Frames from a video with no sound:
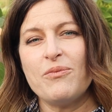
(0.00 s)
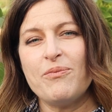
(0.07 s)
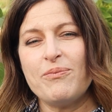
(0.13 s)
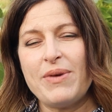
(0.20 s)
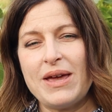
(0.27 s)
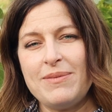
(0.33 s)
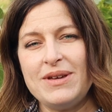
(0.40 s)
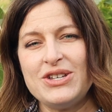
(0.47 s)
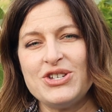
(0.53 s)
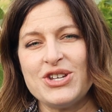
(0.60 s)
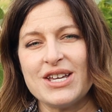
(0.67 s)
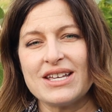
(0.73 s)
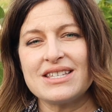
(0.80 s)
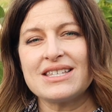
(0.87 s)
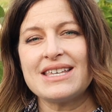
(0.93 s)
Baby
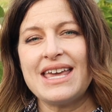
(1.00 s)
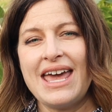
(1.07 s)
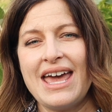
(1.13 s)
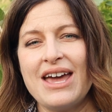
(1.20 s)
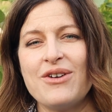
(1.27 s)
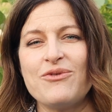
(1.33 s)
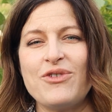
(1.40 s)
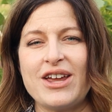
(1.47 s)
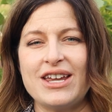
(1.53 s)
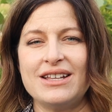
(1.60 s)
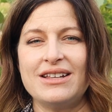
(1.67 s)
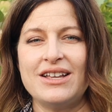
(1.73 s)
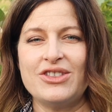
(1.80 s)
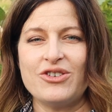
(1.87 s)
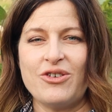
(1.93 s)
chicks can't
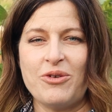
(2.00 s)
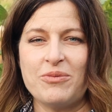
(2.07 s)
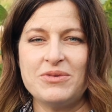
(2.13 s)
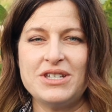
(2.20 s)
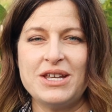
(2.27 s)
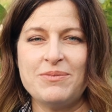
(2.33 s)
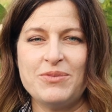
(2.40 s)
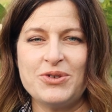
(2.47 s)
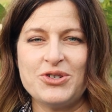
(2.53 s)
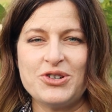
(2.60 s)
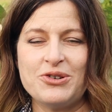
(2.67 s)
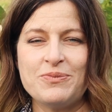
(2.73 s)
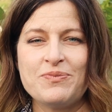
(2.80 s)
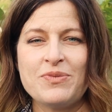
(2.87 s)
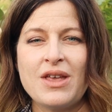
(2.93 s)
regulate their own
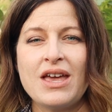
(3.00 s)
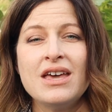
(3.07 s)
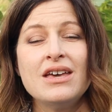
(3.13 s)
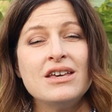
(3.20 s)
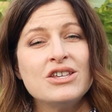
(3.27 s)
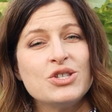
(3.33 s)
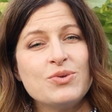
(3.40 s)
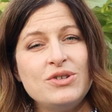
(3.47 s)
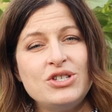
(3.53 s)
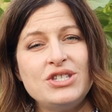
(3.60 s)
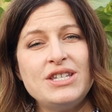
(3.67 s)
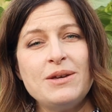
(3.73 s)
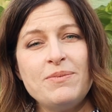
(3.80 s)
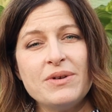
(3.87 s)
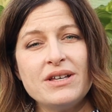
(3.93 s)
temperature. So we
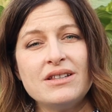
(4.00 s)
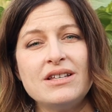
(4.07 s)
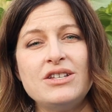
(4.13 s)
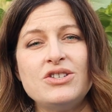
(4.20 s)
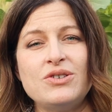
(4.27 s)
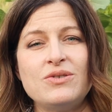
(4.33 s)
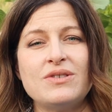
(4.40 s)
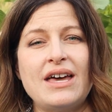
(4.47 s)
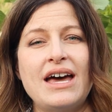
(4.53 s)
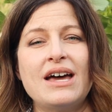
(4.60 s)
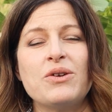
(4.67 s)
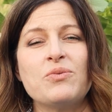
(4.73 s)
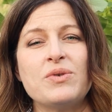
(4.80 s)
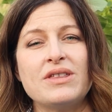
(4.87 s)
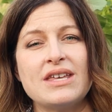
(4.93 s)
typically do
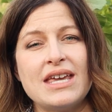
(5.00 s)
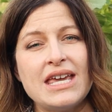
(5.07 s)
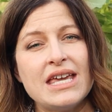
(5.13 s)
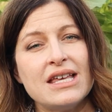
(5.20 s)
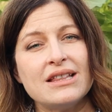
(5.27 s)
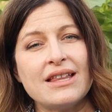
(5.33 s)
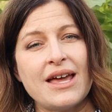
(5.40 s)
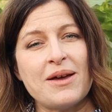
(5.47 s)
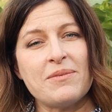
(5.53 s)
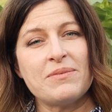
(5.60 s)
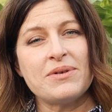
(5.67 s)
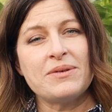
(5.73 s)
that with a heat lamp.